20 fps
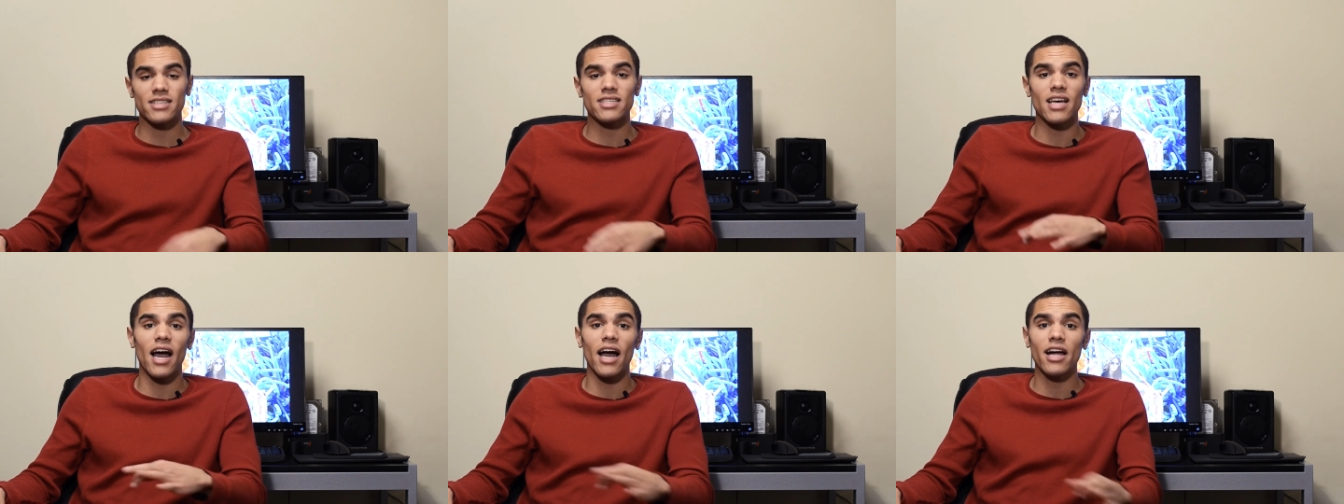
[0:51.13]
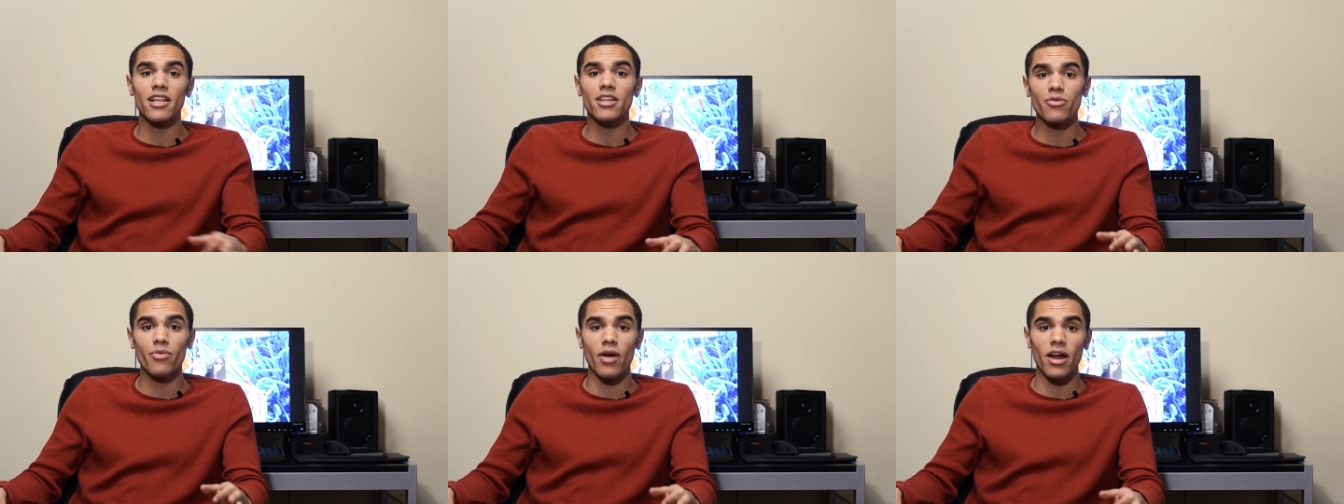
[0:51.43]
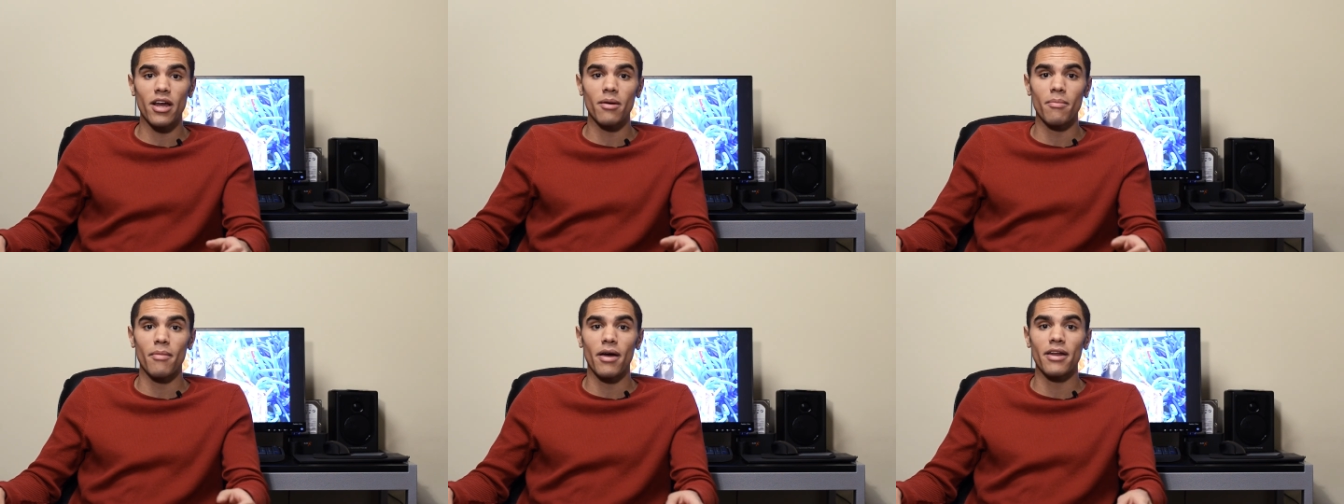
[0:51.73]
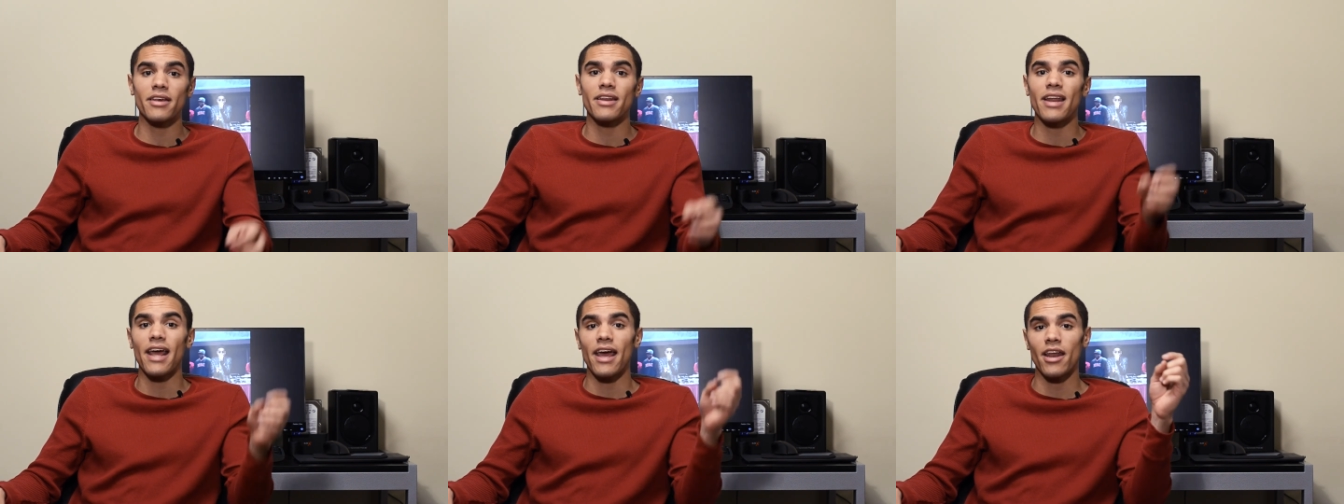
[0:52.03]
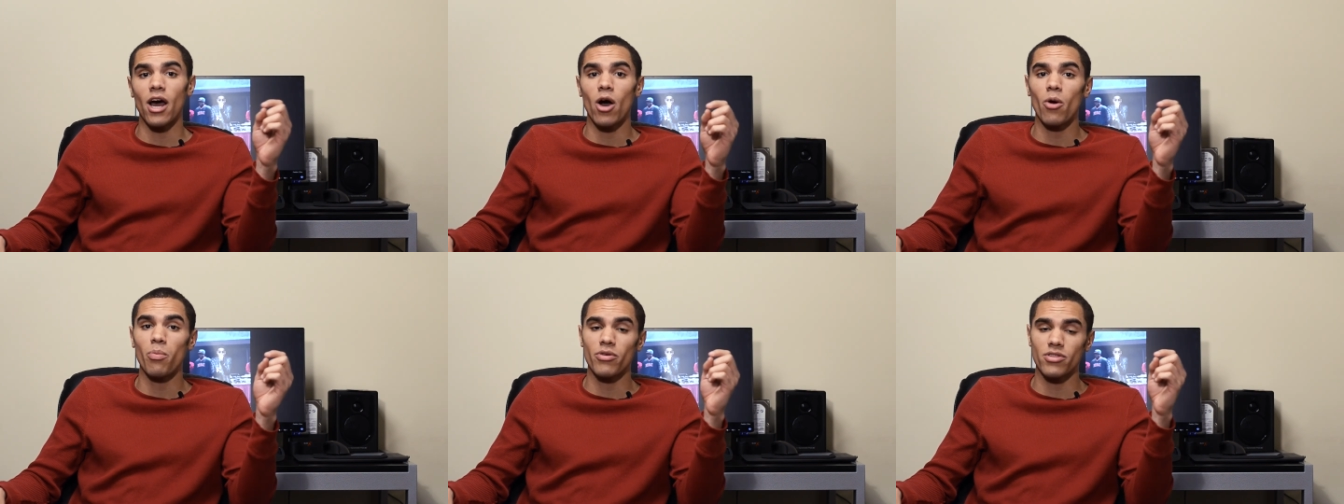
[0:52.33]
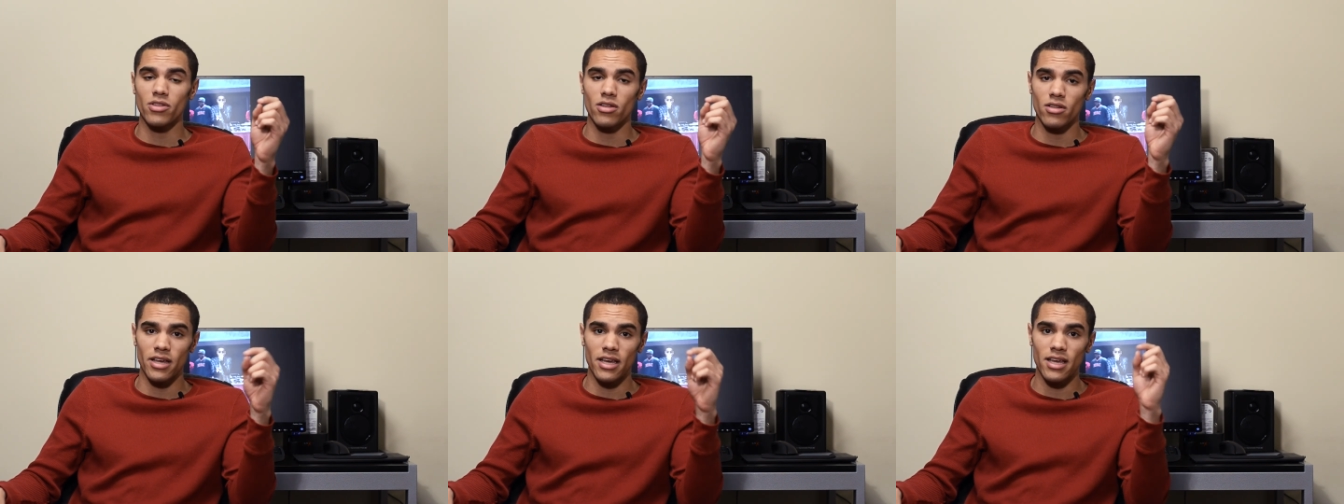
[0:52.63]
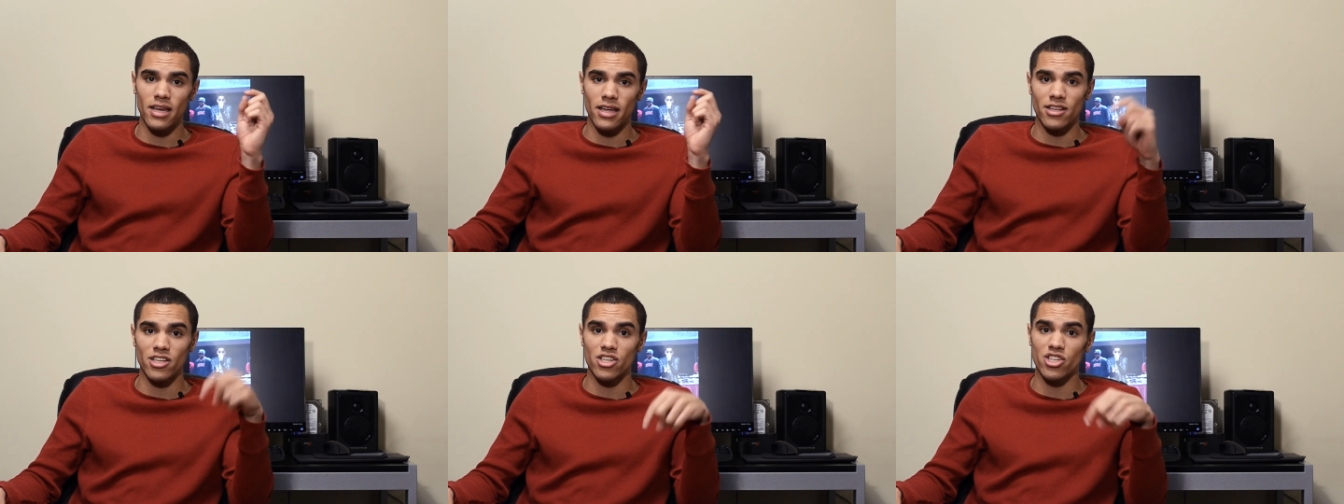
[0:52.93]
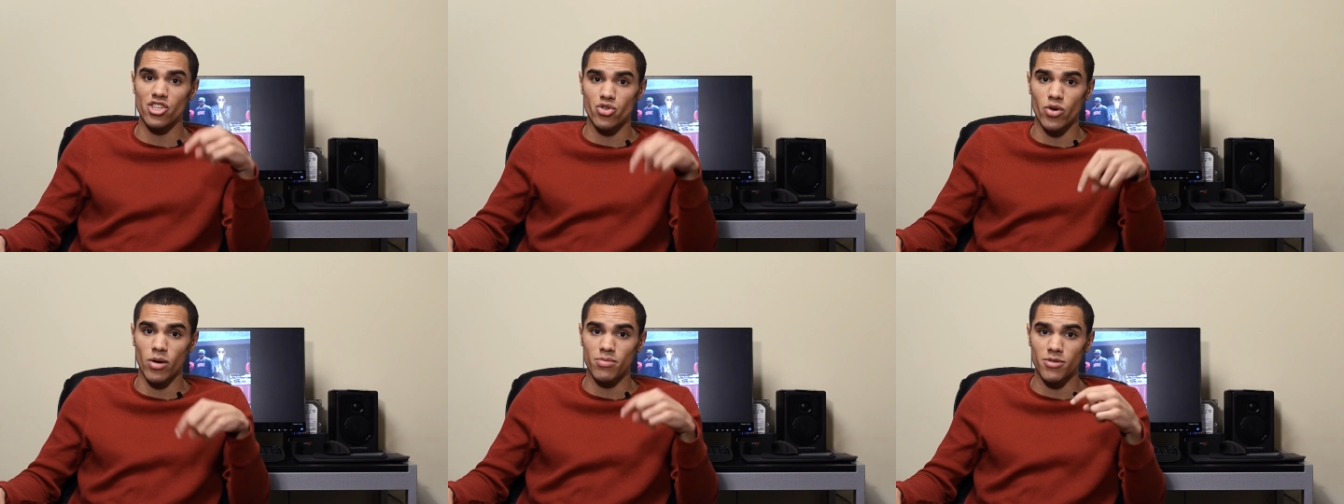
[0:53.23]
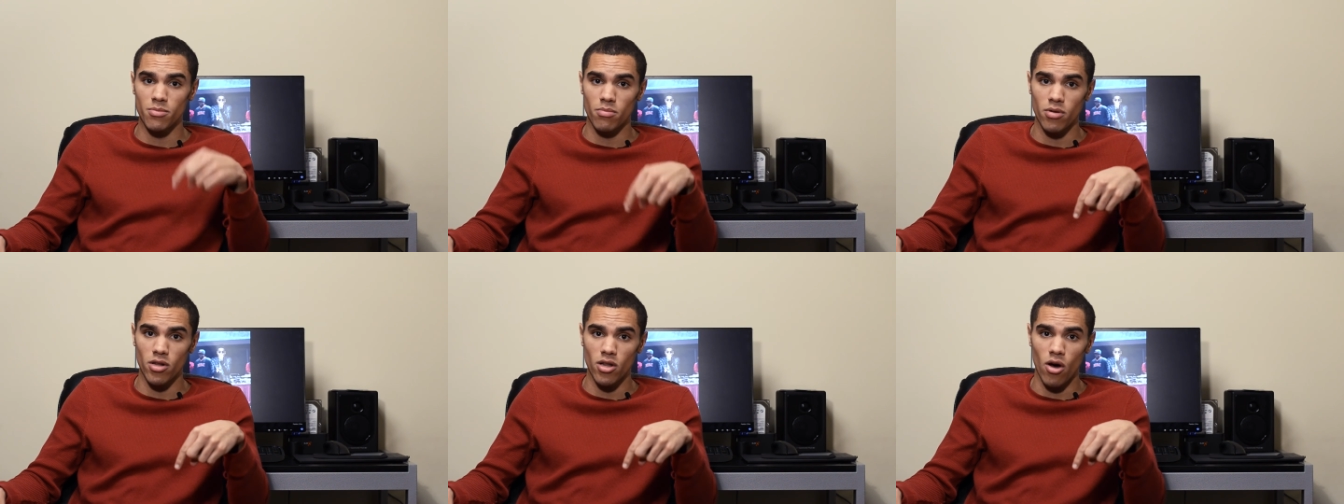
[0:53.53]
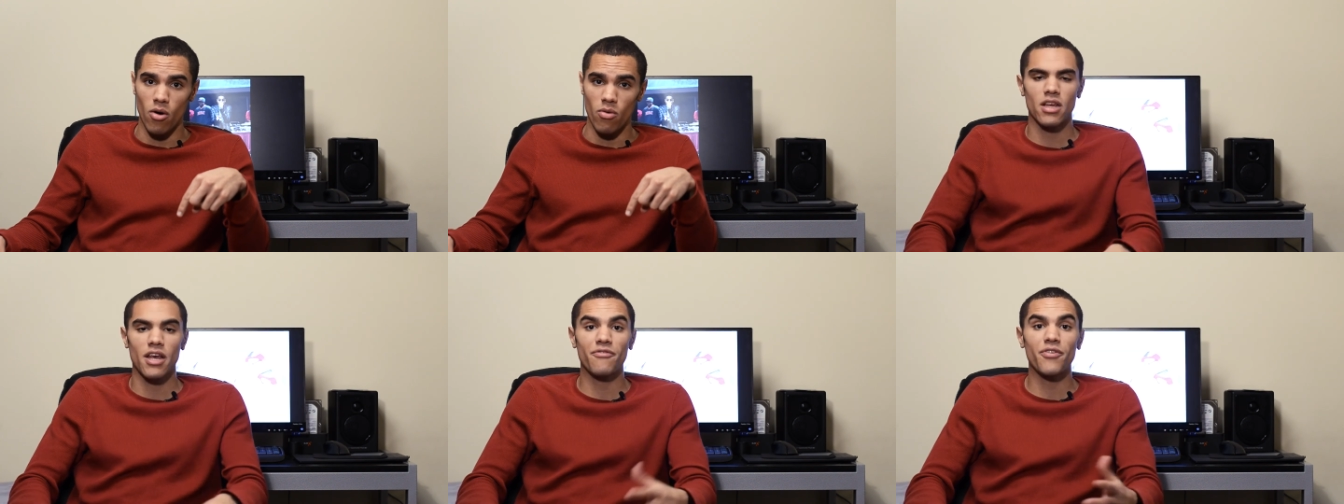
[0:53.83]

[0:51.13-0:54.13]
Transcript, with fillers: It's highly recommended and I'll put the link in the description below.